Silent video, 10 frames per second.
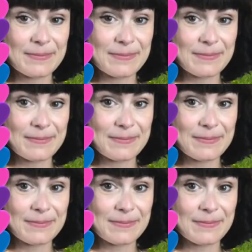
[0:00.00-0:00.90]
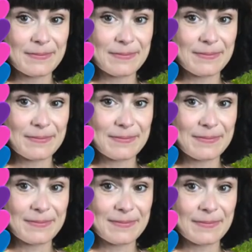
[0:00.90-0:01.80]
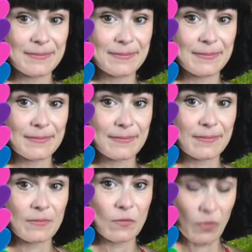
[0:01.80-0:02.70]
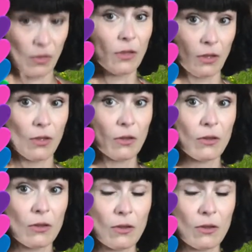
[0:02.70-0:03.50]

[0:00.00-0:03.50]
(silent)